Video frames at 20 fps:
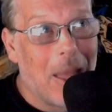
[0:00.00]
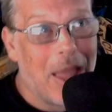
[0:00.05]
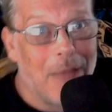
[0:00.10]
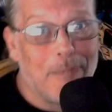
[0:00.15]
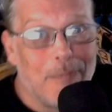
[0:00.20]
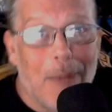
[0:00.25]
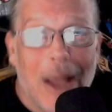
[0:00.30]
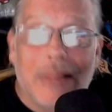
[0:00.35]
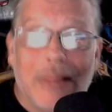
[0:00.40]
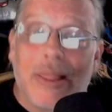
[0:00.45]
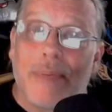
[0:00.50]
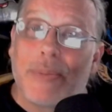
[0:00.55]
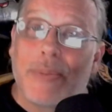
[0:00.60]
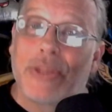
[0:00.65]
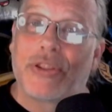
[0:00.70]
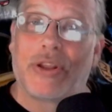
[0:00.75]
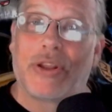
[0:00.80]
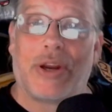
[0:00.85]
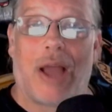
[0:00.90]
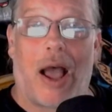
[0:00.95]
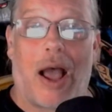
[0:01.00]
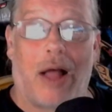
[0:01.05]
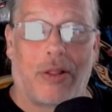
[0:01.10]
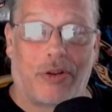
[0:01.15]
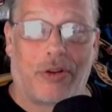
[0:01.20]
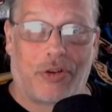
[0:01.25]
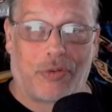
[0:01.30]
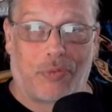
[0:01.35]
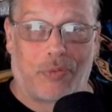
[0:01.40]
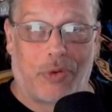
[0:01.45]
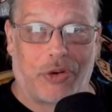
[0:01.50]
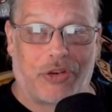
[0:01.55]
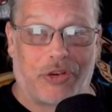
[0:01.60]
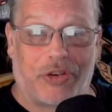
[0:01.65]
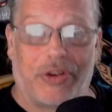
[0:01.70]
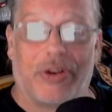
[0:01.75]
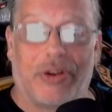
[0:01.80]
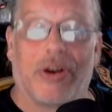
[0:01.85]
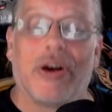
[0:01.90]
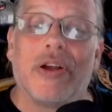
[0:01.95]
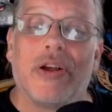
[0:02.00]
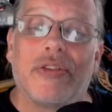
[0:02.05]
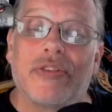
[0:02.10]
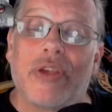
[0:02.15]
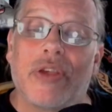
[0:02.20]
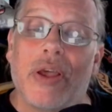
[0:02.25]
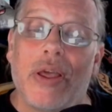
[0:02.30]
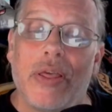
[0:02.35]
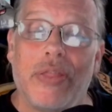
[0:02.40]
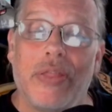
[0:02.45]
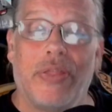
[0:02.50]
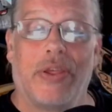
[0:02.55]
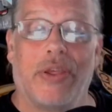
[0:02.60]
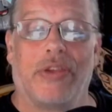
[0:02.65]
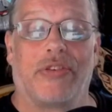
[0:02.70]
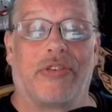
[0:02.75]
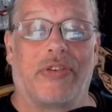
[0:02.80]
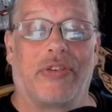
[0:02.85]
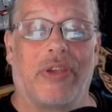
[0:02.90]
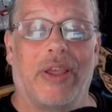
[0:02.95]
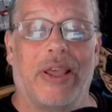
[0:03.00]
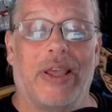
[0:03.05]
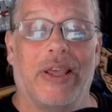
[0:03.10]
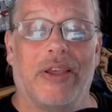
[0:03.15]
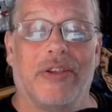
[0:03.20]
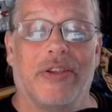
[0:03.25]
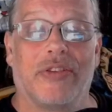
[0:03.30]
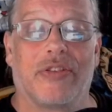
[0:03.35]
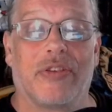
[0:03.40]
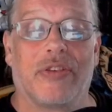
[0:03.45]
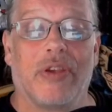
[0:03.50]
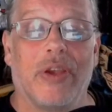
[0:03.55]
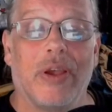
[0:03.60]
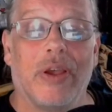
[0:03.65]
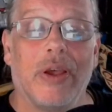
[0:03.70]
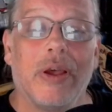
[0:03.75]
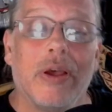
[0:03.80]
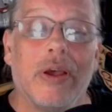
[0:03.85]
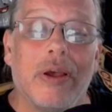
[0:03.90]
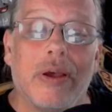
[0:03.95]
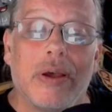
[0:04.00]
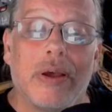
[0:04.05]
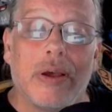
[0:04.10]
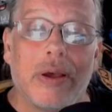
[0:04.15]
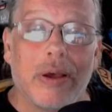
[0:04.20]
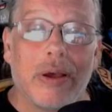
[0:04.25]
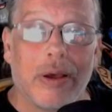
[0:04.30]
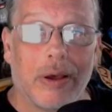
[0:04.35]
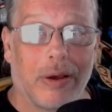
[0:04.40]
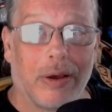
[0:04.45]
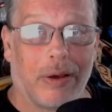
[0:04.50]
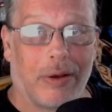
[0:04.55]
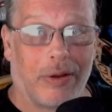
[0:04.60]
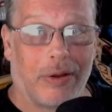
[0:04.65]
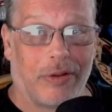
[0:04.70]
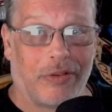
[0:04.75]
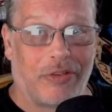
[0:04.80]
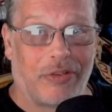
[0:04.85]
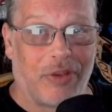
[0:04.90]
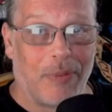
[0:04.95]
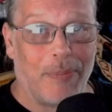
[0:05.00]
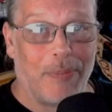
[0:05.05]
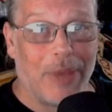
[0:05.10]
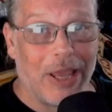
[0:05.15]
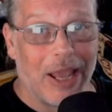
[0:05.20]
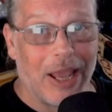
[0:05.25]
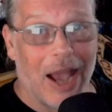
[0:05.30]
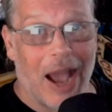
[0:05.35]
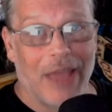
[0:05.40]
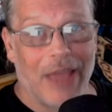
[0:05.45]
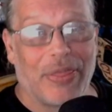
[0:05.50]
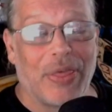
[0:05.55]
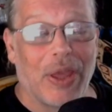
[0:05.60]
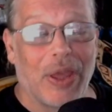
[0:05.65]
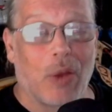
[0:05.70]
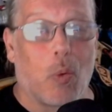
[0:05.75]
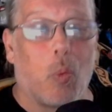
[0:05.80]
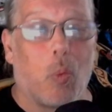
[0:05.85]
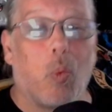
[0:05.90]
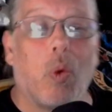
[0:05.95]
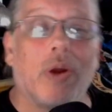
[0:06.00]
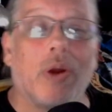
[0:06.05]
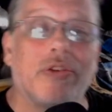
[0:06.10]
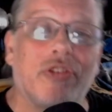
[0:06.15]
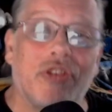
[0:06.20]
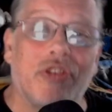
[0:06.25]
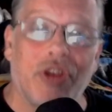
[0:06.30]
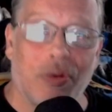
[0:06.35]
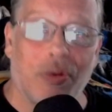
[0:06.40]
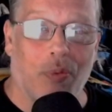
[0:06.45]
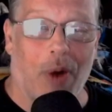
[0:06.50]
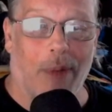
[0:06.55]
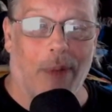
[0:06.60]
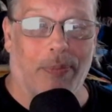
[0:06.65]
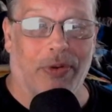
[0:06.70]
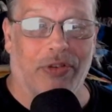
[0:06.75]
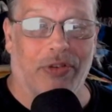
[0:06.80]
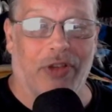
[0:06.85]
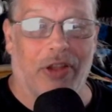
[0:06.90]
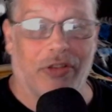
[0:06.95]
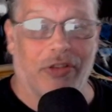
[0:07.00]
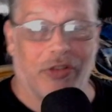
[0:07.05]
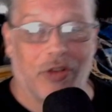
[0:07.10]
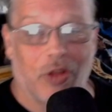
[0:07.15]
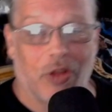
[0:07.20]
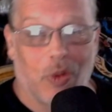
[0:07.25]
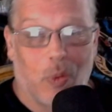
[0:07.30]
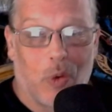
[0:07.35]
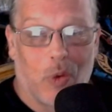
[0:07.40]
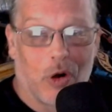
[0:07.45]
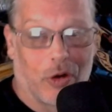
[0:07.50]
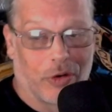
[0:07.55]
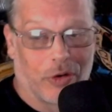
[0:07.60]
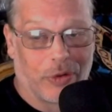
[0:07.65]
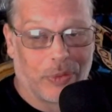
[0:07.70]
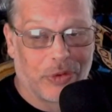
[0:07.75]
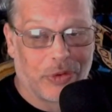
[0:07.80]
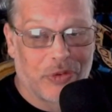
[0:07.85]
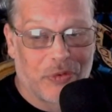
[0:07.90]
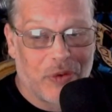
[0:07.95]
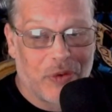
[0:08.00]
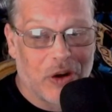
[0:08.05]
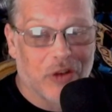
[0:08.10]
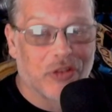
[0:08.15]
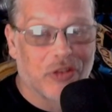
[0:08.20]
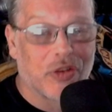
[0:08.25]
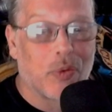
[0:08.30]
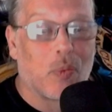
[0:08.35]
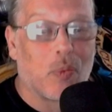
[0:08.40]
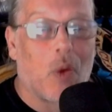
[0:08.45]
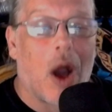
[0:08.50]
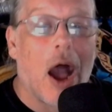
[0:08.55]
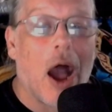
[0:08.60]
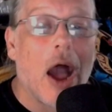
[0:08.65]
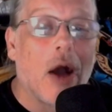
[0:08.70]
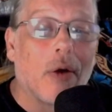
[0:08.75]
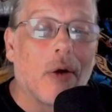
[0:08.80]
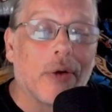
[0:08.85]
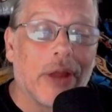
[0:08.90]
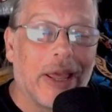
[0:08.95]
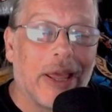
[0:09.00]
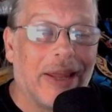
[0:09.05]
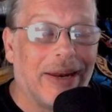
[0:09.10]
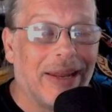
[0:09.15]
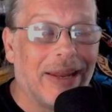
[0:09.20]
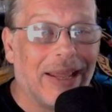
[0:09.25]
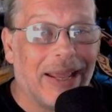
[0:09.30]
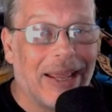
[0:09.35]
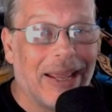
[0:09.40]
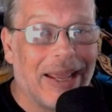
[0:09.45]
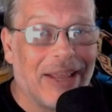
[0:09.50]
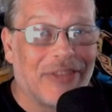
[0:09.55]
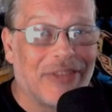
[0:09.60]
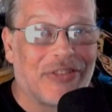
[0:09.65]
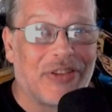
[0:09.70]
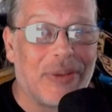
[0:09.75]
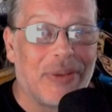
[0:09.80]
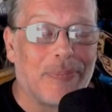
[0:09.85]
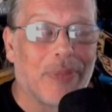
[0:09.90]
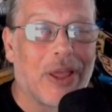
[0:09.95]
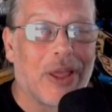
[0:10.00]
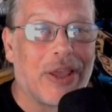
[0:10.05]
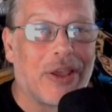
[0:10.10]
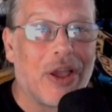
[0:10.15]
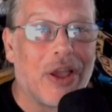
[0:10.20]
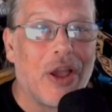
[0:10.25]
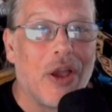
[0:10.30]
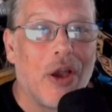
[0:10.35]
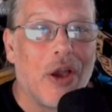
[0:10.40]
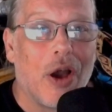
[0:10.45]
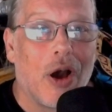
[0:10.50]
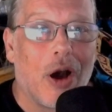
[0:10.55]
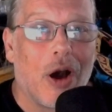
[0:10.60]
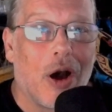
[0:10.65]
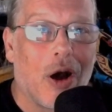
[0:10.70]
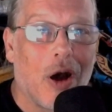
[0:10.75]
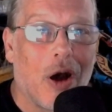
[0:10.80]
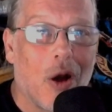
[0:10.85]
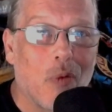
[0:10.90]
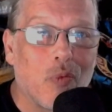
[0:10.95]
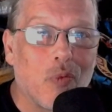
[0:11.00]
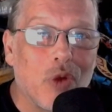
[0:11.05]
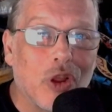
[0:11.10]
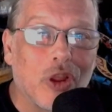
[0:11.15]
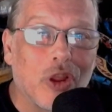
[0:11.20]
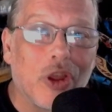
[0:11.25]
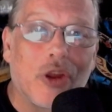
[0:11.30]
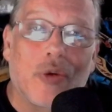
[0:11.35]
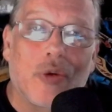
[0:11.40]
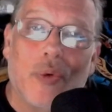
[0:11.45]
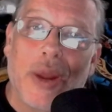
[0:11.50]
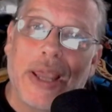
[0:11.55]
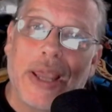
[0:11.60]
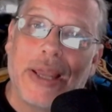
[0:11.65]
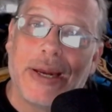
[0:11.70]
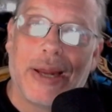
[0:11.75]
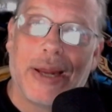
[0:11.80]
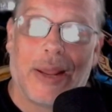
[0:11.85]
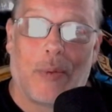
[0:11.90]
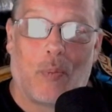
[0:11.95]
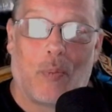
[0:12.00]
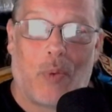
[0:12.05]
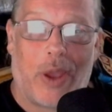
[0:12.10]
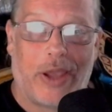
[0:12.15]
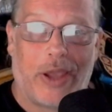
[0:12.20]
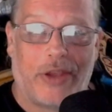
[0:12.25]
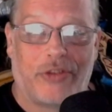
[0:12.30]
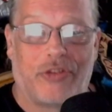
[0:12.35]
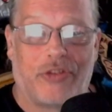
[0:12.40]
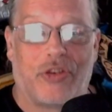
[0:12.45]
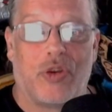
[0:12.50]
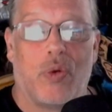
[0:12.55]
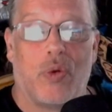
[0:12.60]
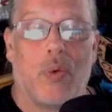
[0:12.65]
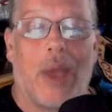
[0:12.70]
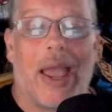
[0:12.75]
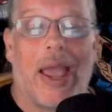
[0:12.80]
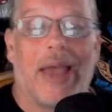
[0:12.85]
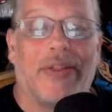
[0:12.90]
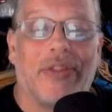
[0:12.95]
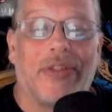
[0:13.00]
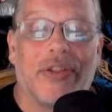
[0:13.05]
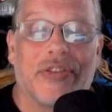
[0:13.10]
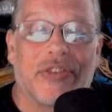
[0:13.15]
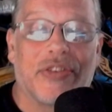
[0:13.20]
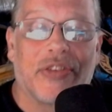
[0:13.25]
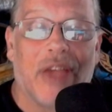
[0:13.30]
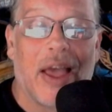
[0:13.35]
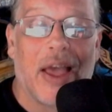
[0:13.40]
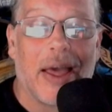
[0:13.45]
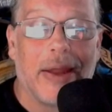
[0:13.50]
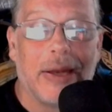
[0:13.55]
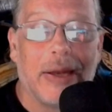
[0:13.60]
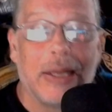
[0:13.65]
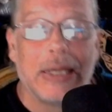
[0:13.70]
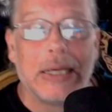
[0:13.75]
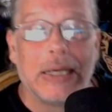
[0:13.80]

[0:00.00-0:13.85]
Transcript: in my limited knowledge of what she does, this is, to me, I think what she represents to the world. It was fierce and wild, and it seemed like a really great way to end the set.